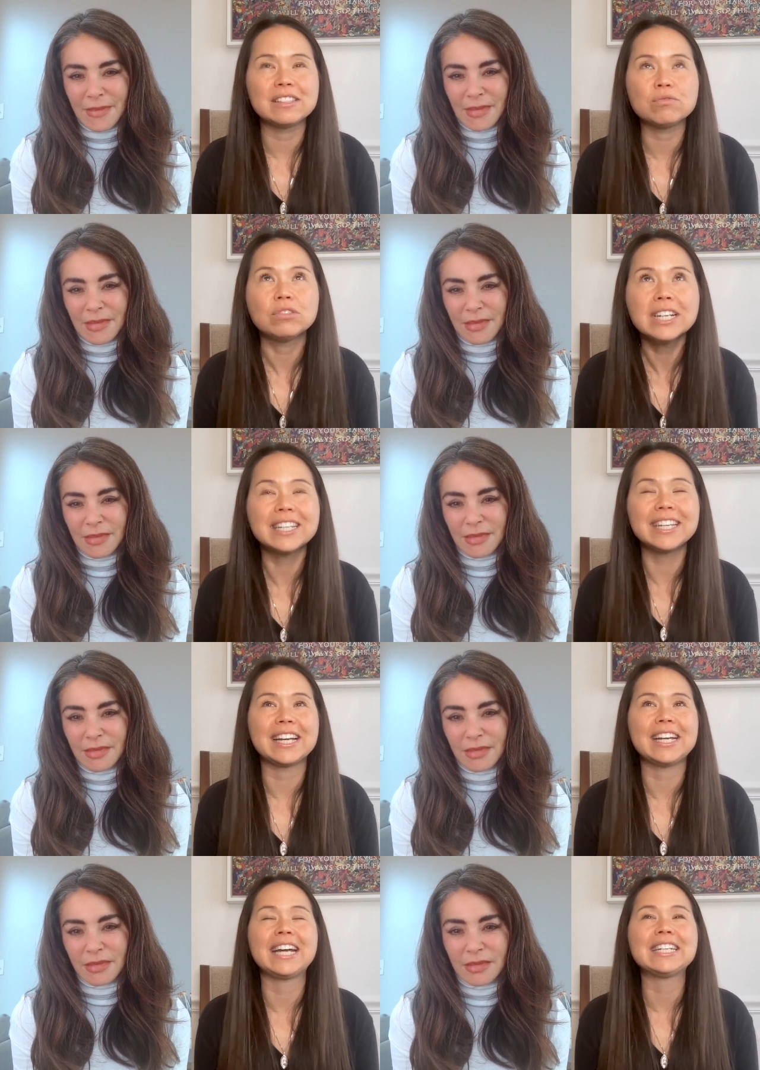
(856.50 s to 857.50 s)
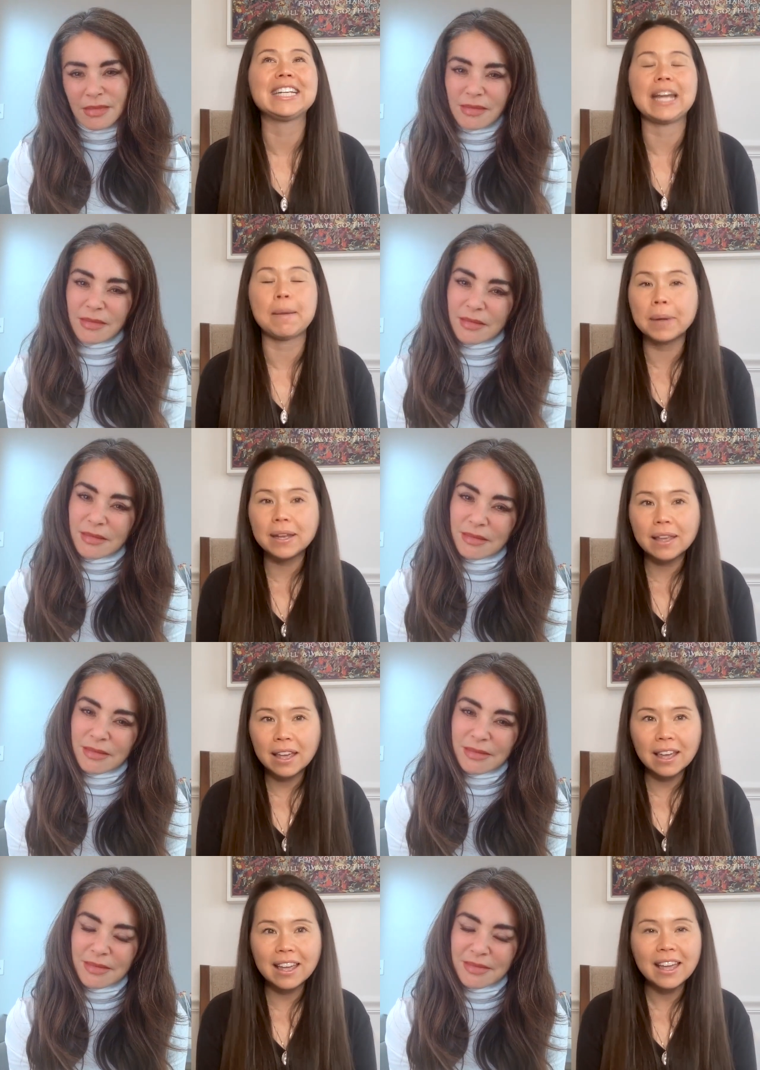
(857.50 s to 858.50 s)
Speaker 1: really connected mm-hmm. it, but
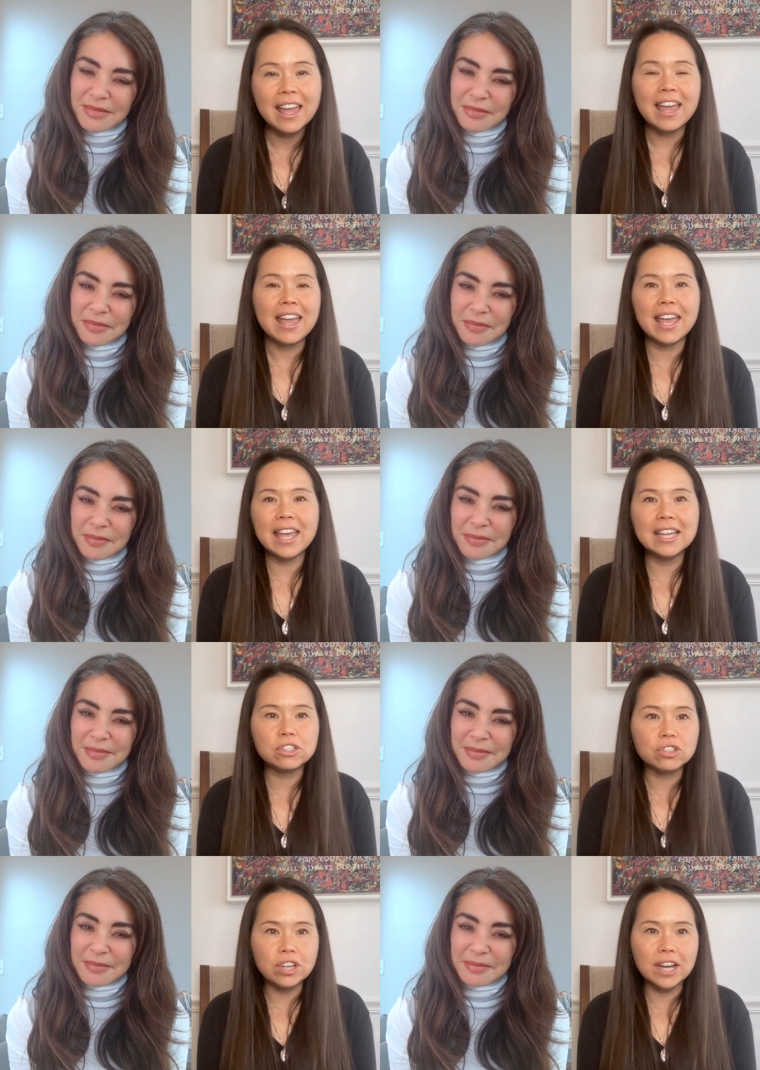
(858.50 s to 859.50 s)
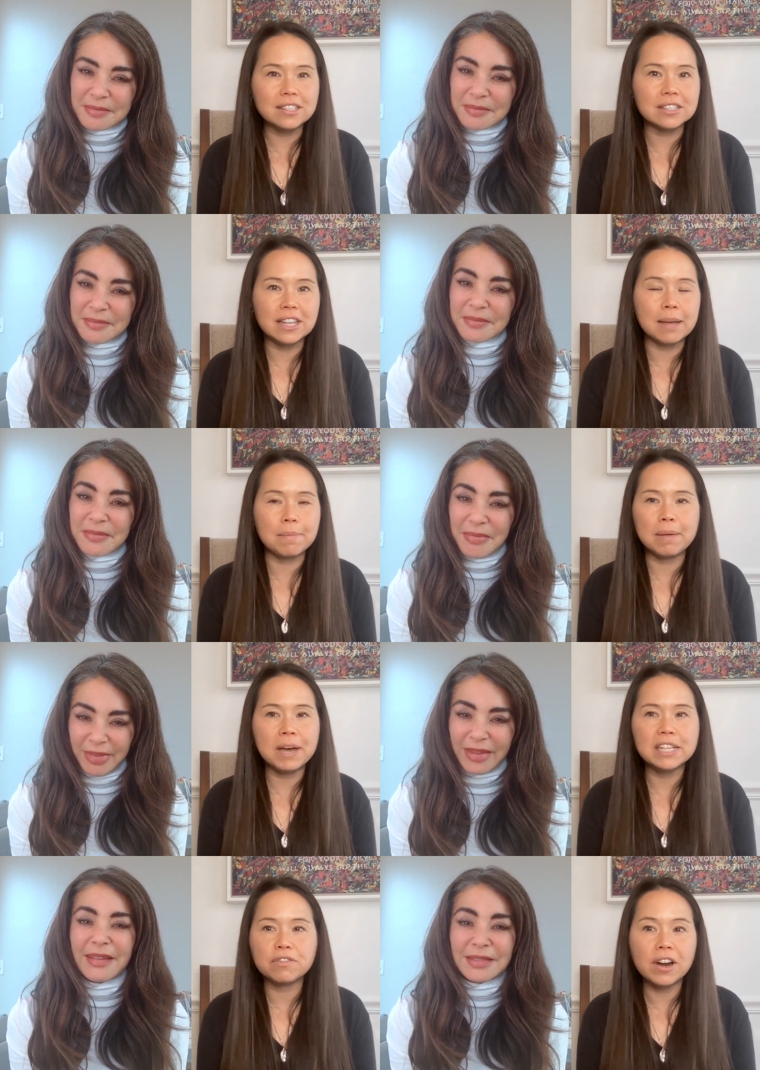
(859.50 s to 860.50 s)
he is just like my
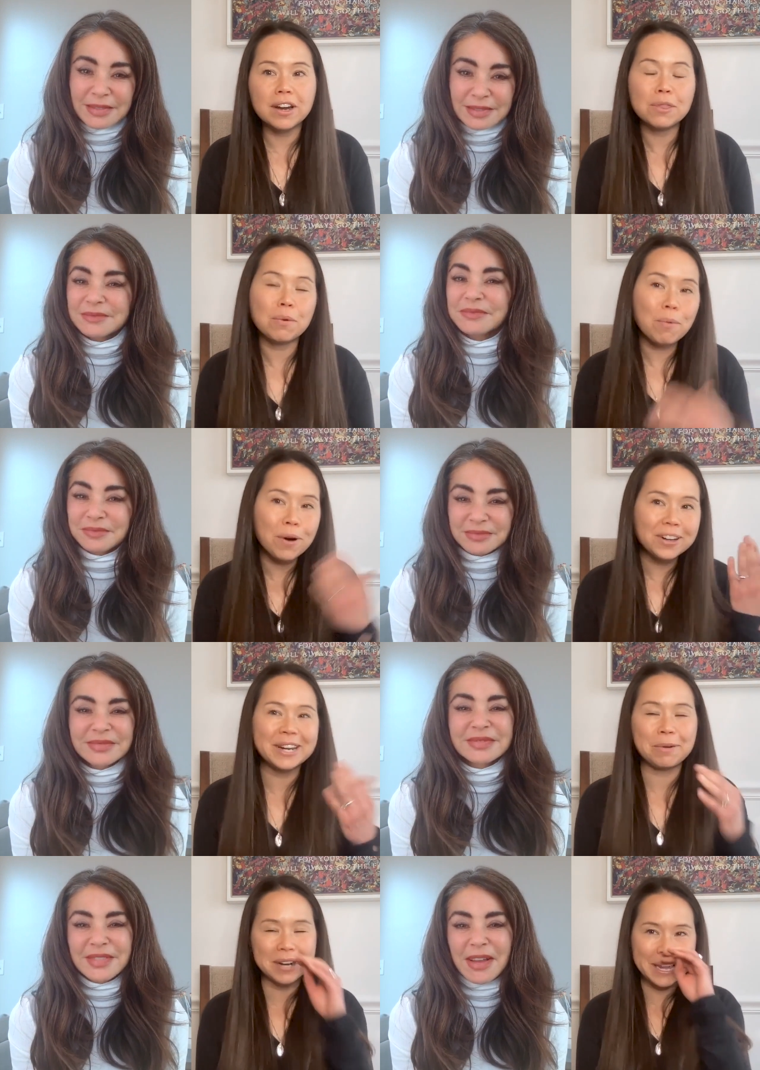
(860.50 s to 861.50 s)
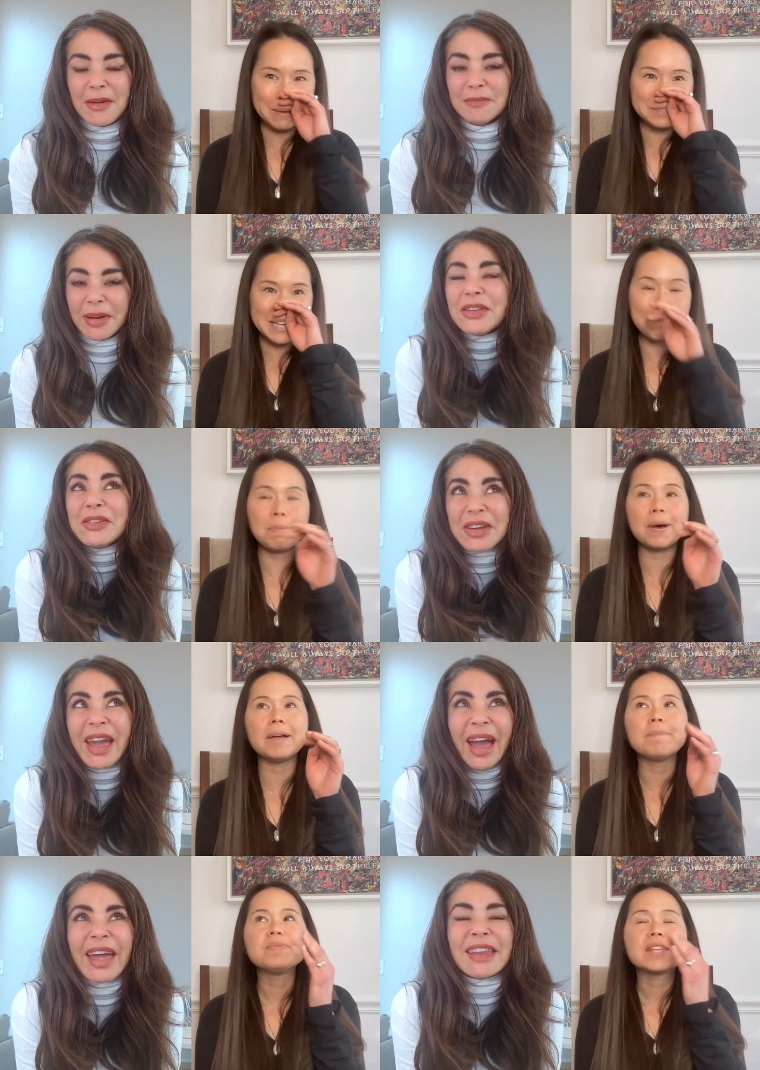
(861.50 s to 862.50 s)
best friend in the world. I don't want to get upset. But, but
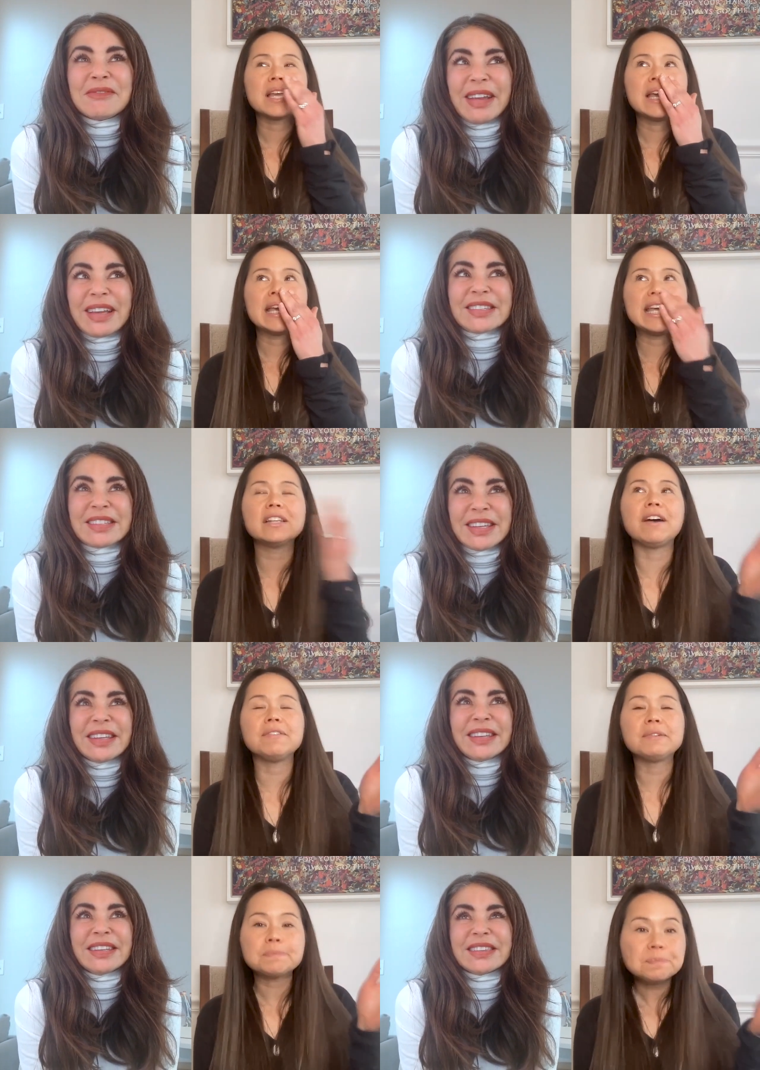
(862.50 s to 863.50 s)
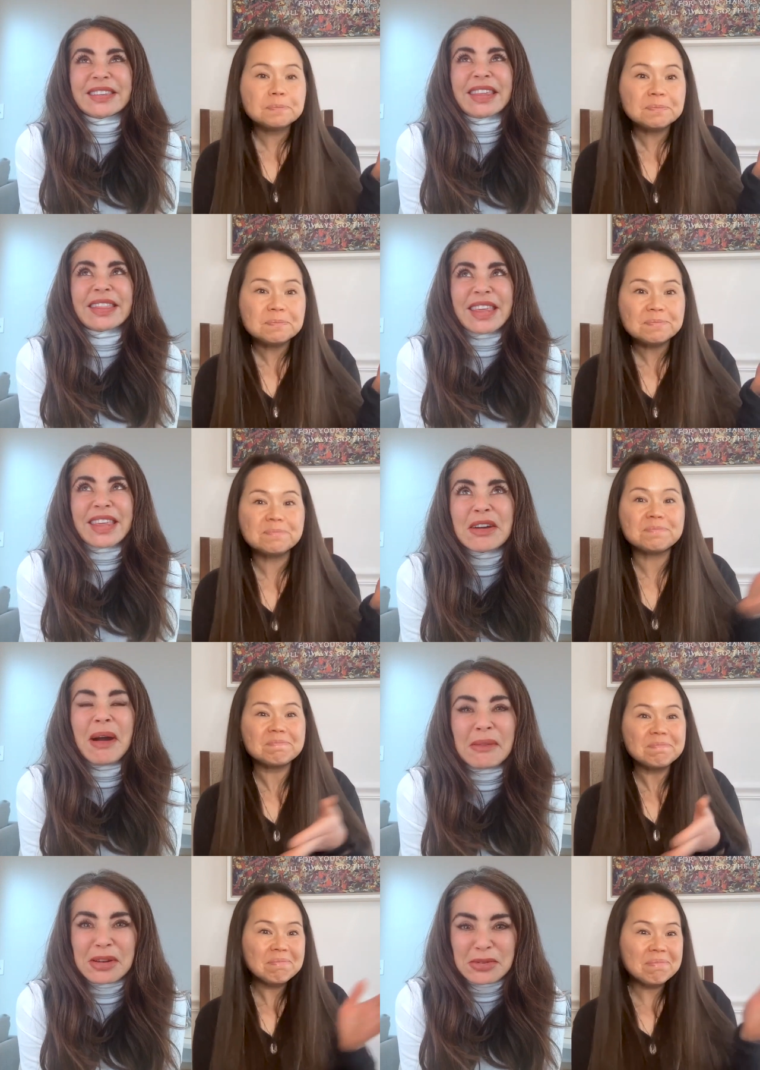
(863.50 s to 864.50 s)
you
Speaker 2: can because he like think
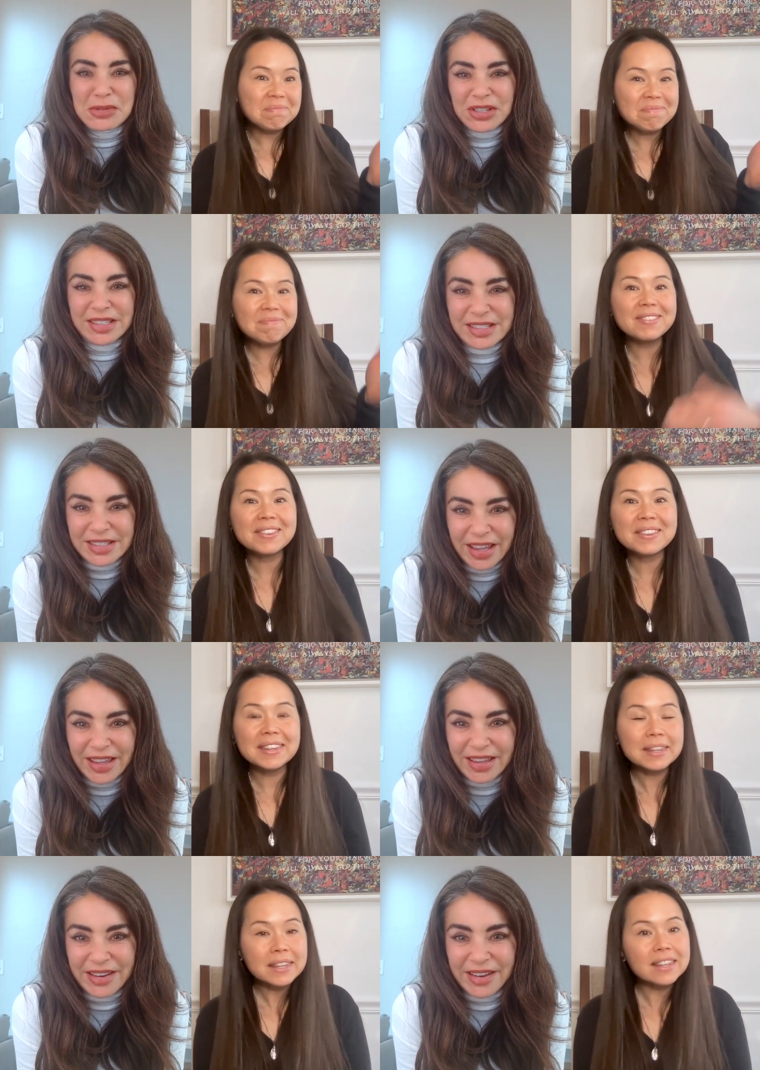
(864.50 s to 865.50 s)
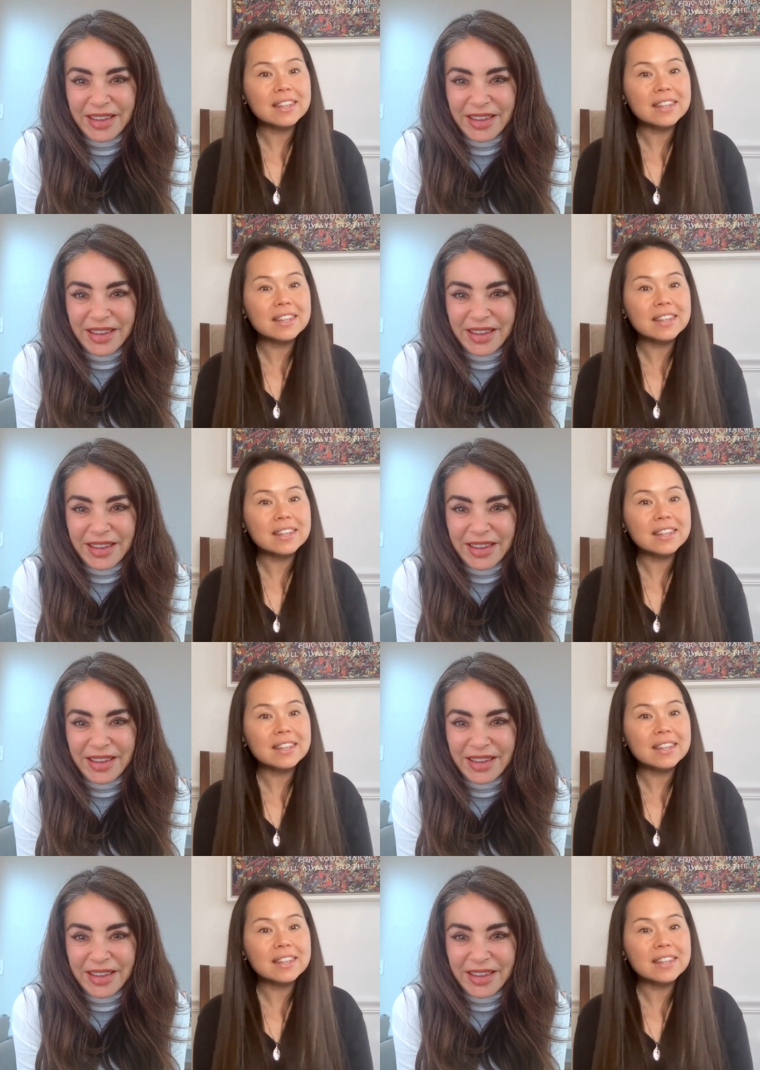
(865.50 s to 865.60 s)
about what you just said.